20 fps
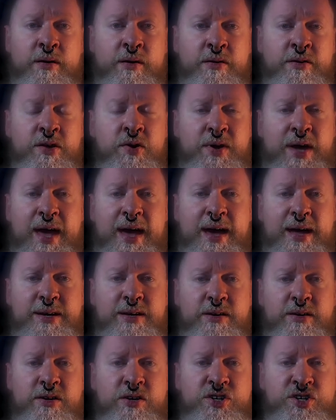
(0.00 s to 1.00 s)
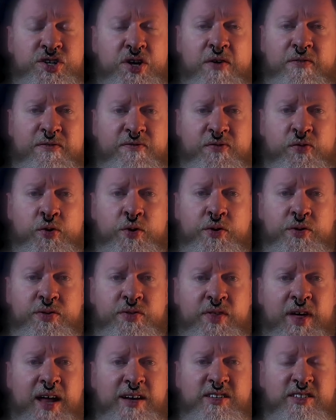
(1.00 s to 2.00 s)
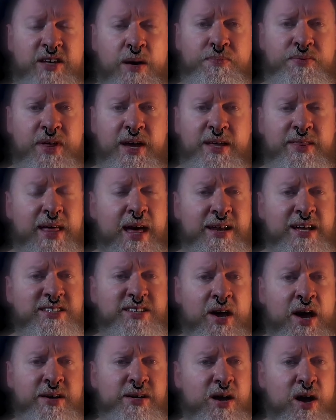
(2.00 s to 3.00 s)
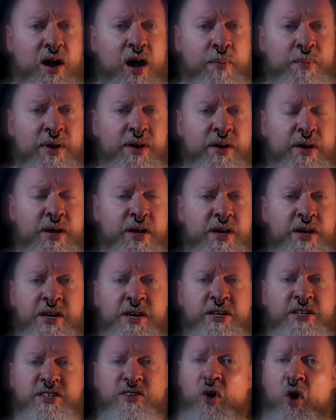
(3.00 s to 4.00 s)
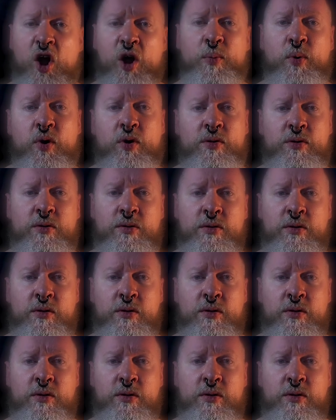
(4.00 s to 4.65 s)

You can't shove forth that something that is uncommon is normal.